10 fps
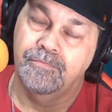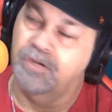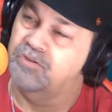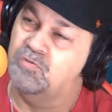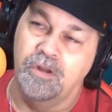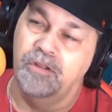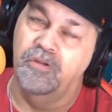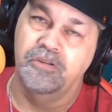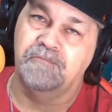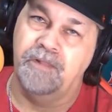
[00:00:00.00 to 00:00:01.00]
There's one of
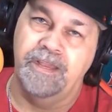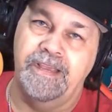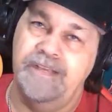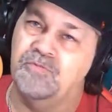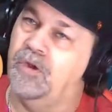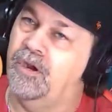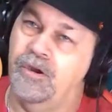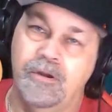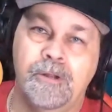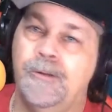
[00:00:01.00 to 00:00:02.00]
those plays
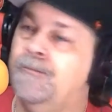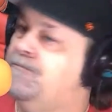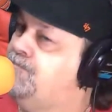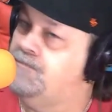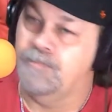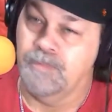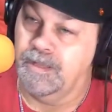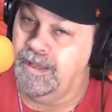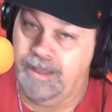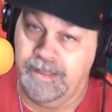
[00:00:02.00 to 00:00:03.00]
where
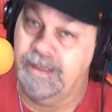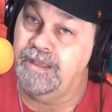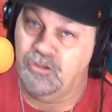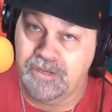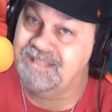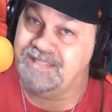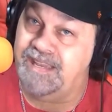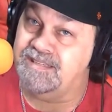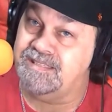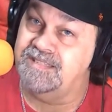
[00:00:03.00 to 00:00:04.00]
you can
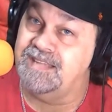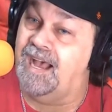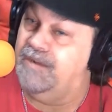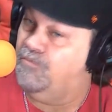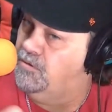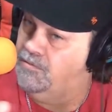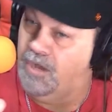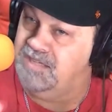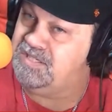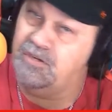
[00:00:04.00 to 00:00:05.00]
see it's designed, where
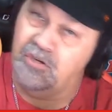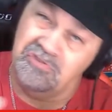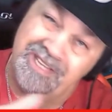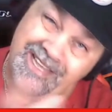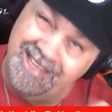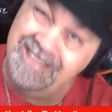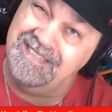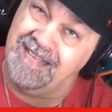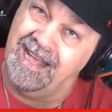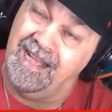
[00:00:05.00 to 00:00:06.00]
Austin goes
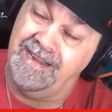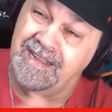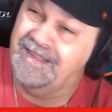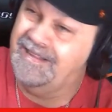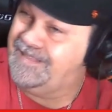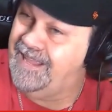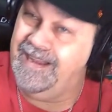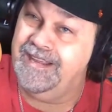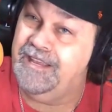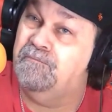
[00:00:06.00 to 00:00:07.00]
inside. They
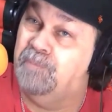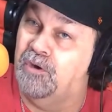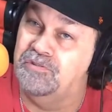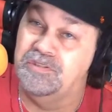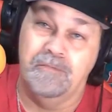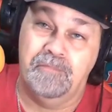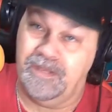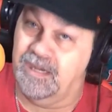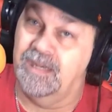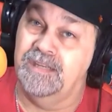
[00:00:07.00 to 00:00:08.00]
leave Boza
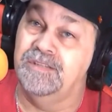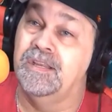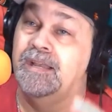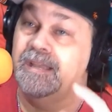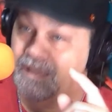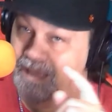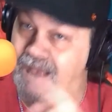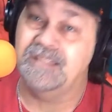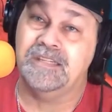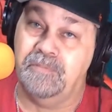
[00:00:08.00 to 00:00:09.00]
because he
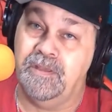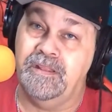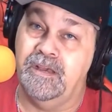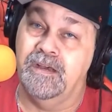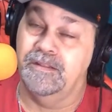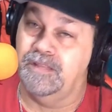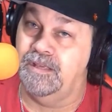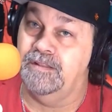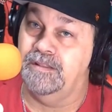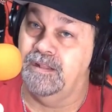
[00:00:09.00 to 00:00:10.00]
has to be
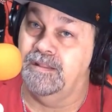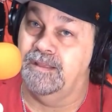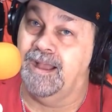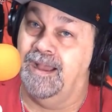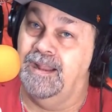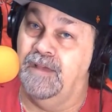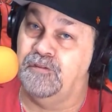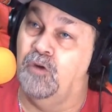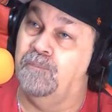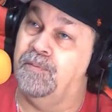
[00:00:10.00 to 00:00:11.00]
the guy
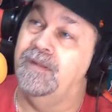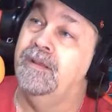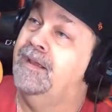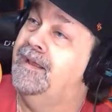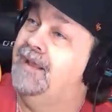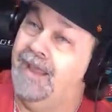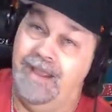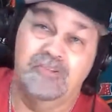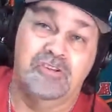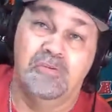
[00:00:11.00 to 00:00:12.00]
left open,
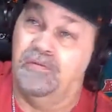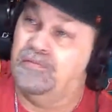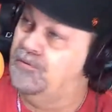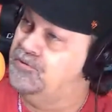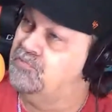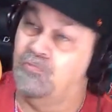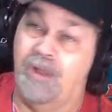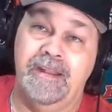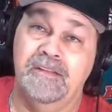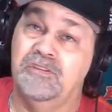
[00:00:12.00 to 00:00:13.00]
and Tua throws
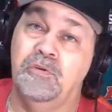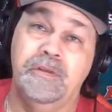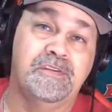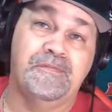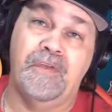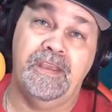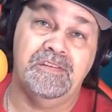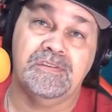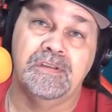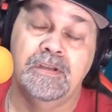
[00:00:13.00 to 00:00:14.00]
right into his
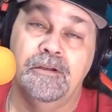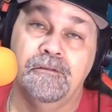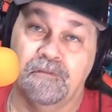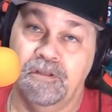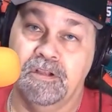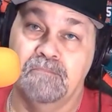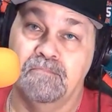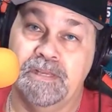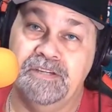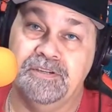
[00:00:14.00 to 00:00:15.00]
face for the
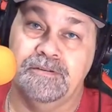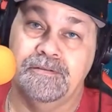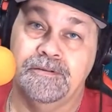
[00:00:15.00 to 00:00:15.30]
completion.